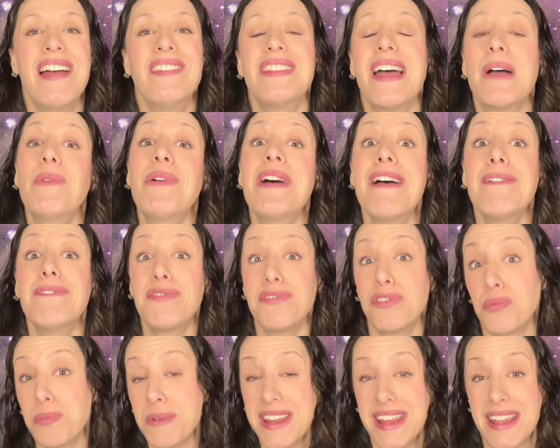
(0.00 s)
that will have
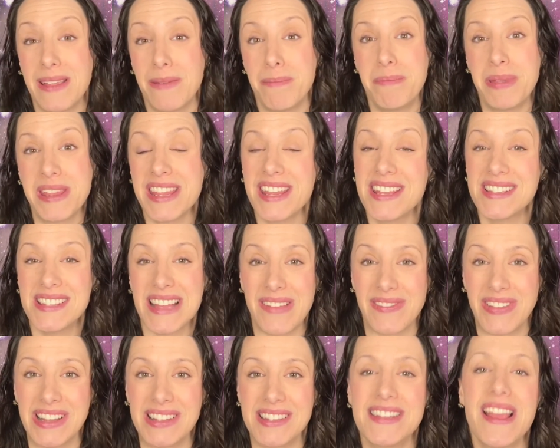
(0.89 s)
three
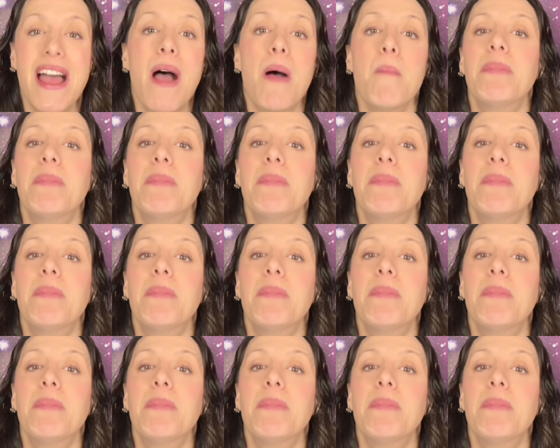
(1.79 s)
BE7s.